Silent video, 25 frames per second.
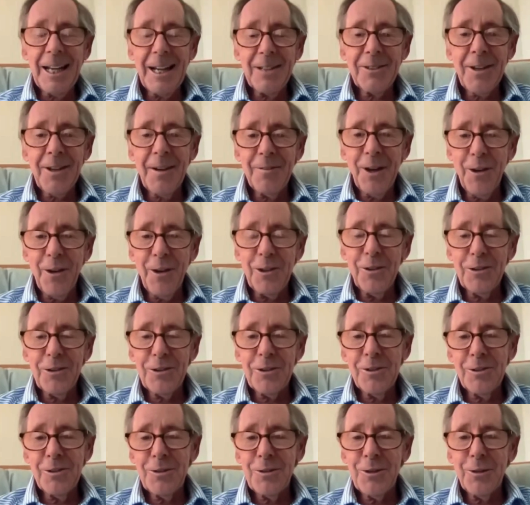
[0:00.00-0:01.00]
guess I've known you
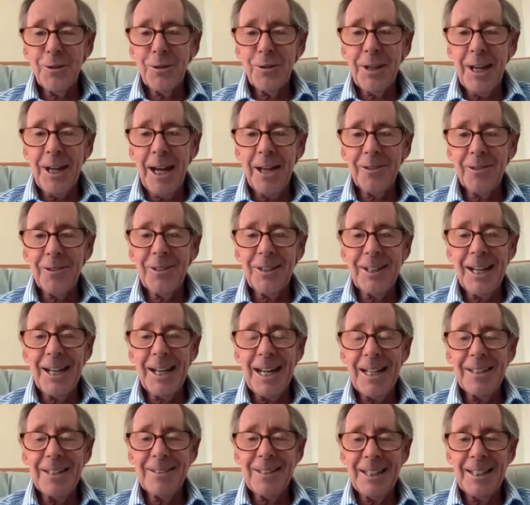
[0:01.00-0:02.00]
since
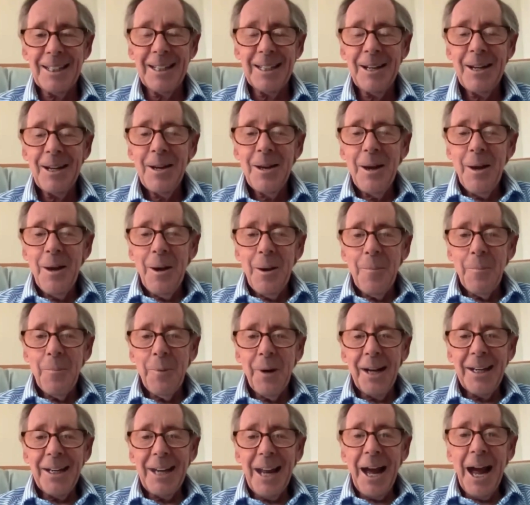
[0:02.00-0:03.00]
2018.
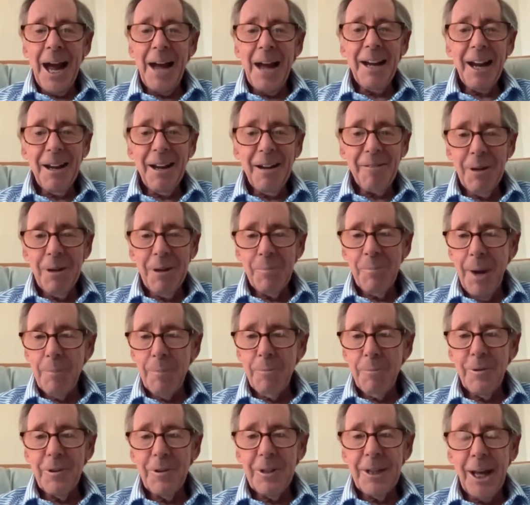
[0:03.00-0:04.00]
But I
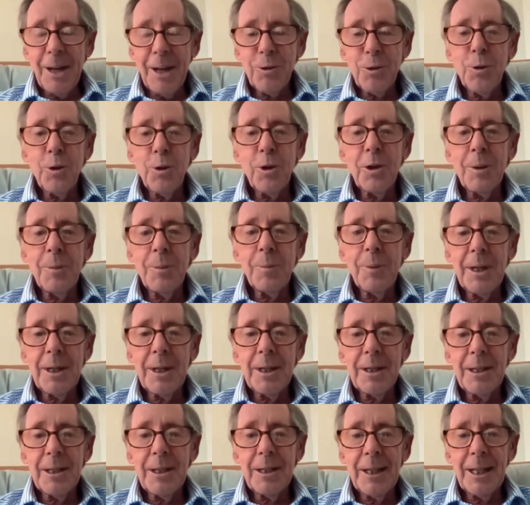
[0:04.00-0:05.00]
remember in that
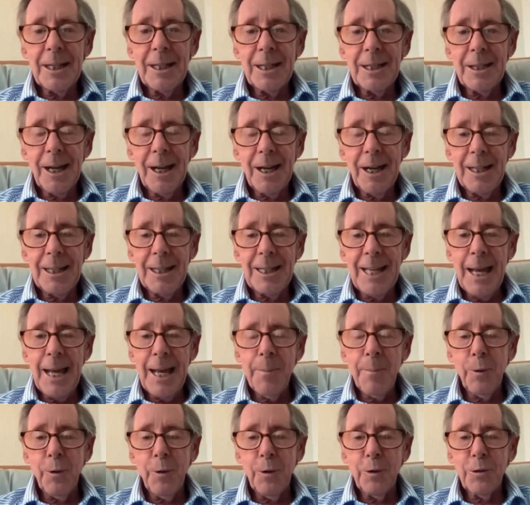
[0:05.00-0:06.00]
tournament in
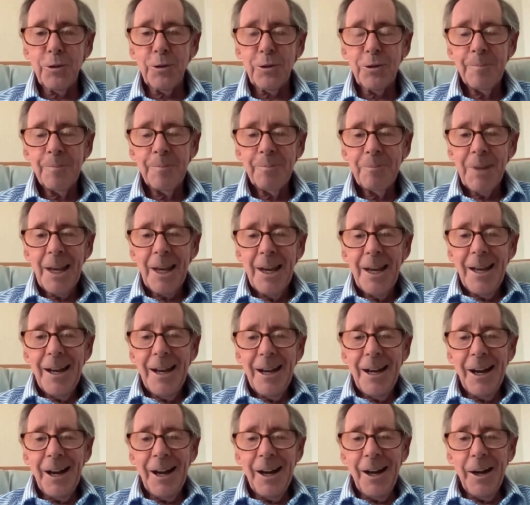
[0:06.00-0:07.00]
Naples,
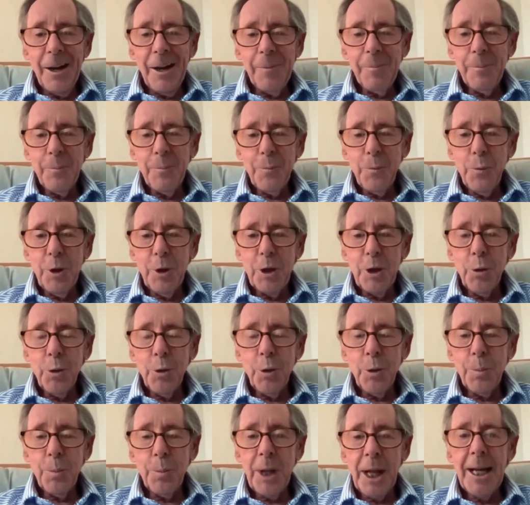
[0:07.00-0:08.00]
when you
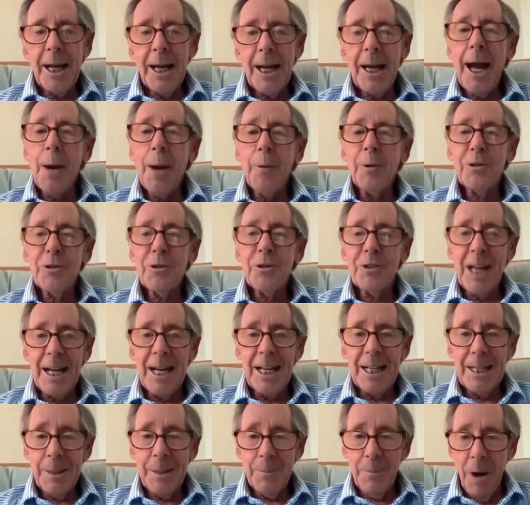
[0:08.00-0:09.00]
were playing, I was
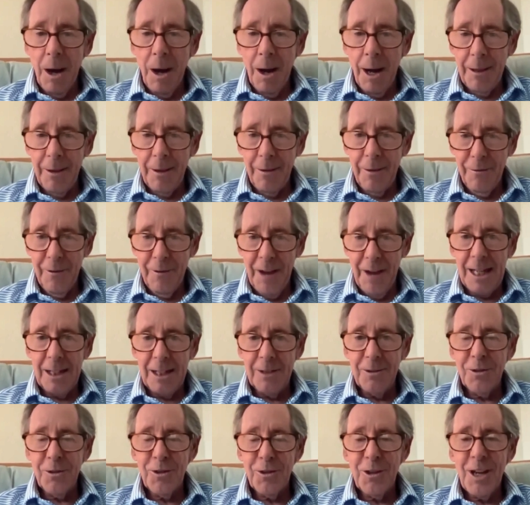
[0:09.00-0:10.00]
standing behind the
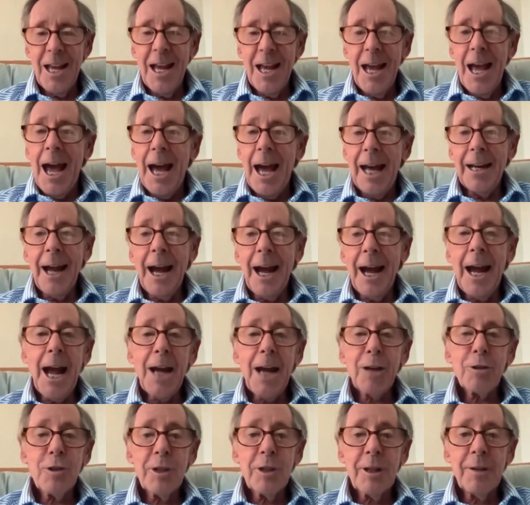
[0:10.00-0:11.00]
fence and I
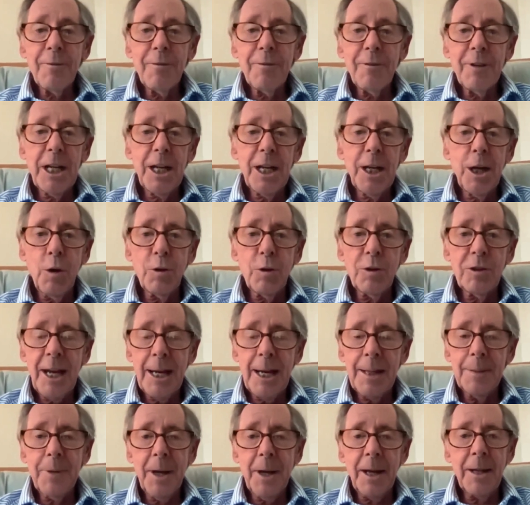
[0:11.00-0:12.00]
actually
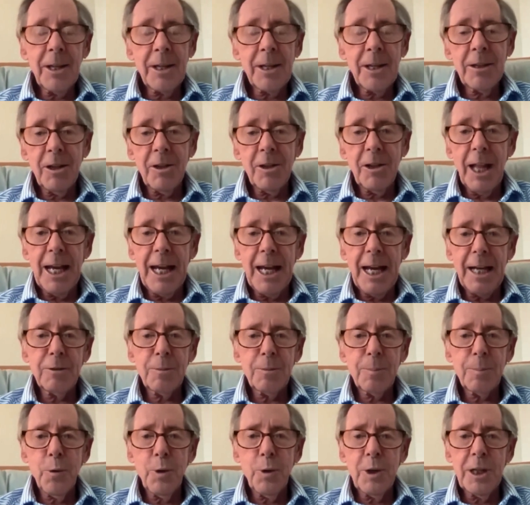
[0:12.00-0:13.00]
videotaped. I think the
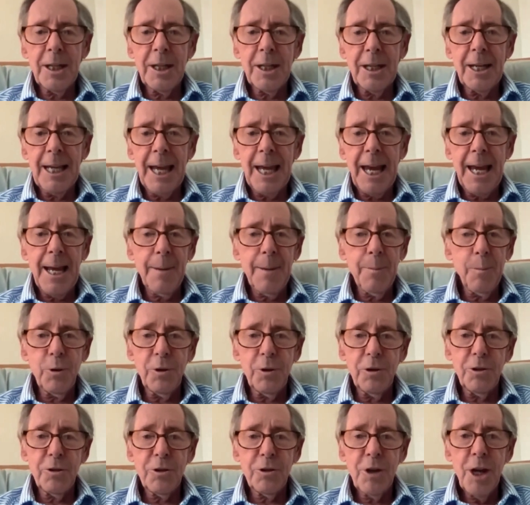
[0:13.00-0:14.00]
last point of the game
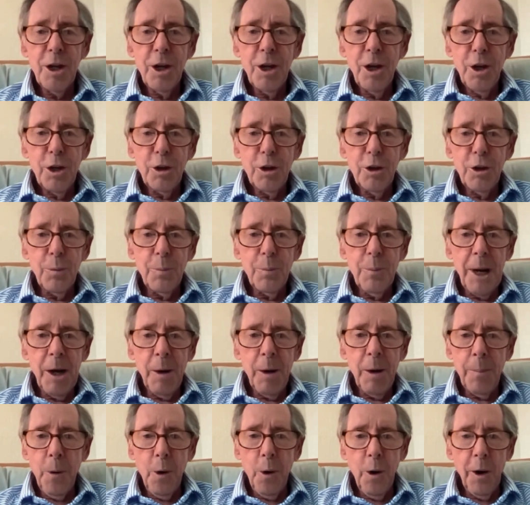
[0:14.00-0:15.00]
was your
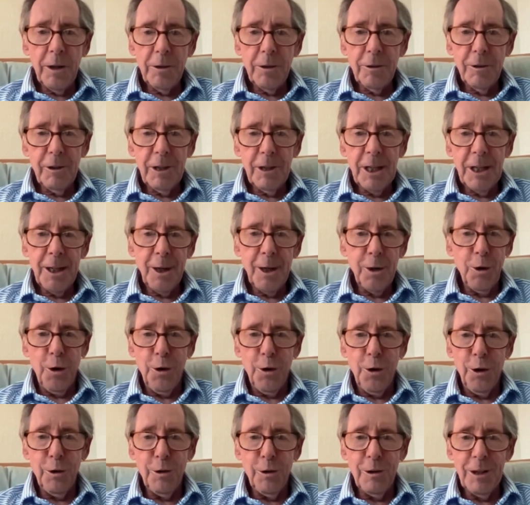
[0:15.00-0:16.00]
male partner hit an
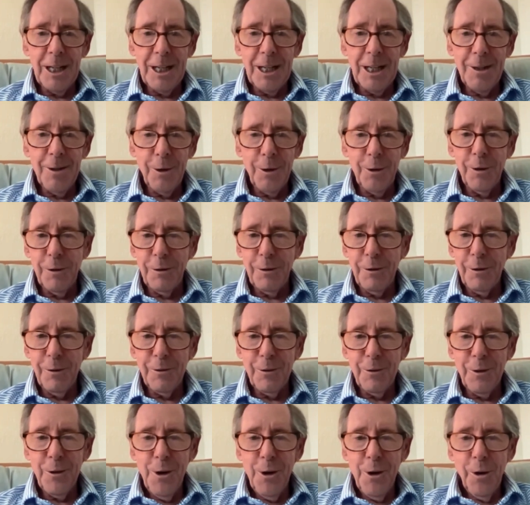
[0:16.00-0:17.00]
Ernie
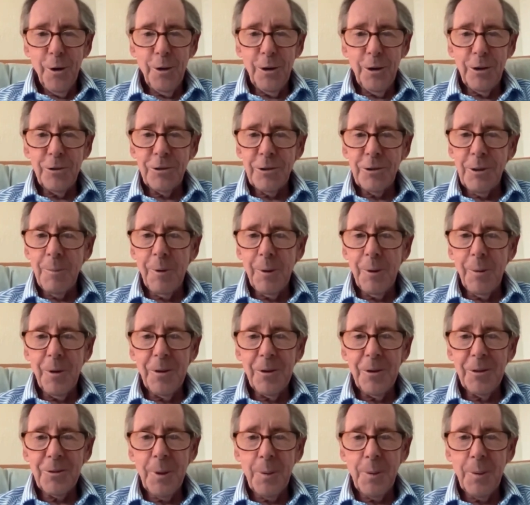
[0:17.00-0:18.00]
or some
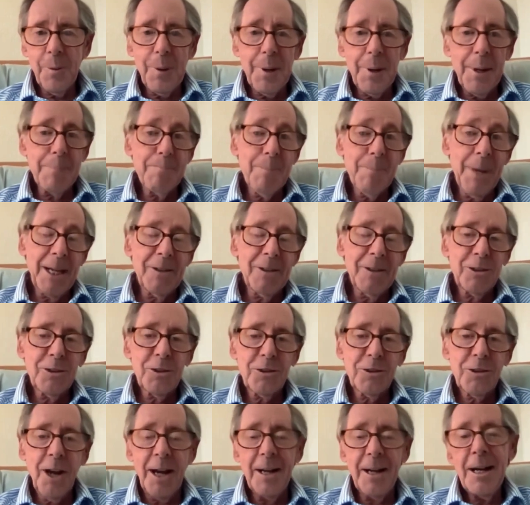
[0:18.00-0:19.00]

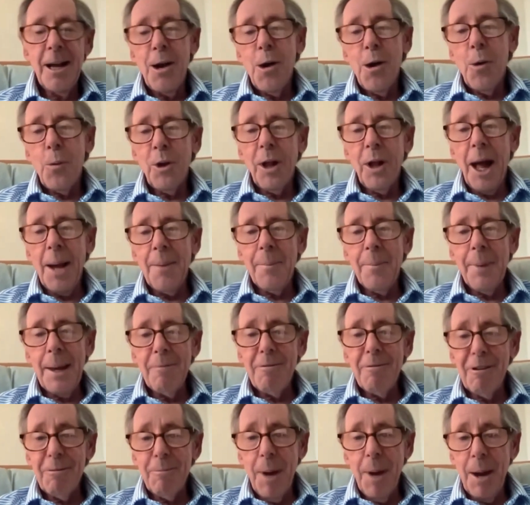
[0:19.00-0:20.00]
amazing shot. Well, I
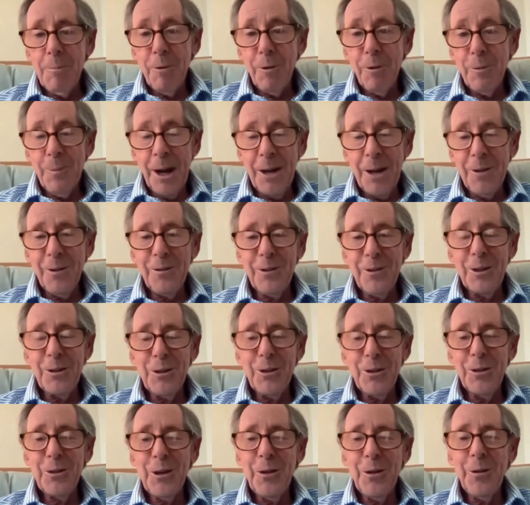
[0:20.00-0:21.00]
may remember better
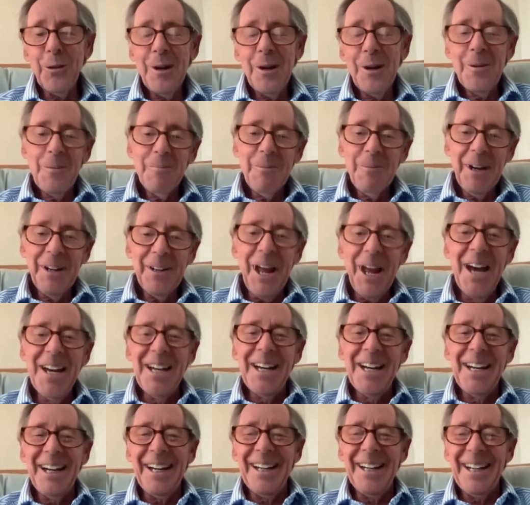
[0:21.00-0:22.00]
than you do,
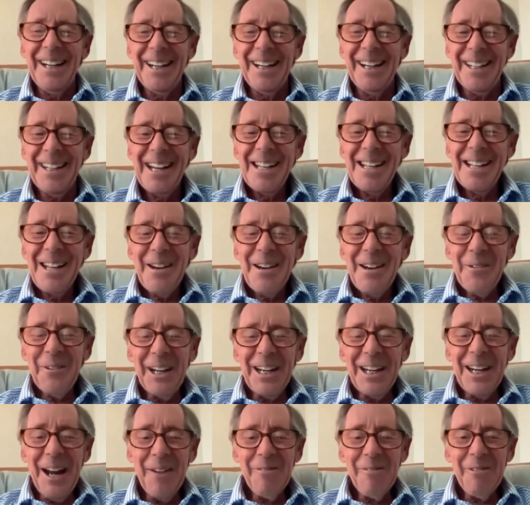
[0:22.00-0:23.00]
but
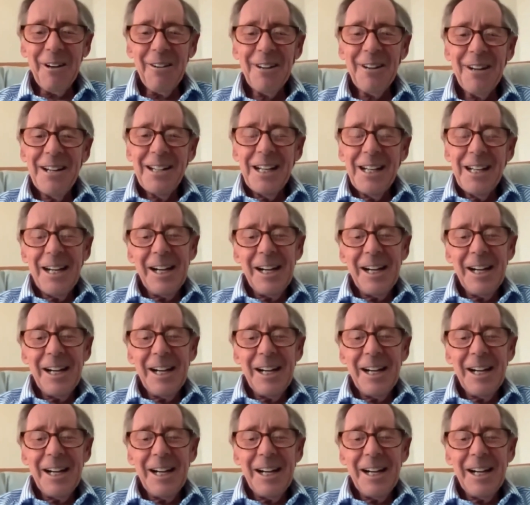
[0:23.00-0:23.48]
whatever.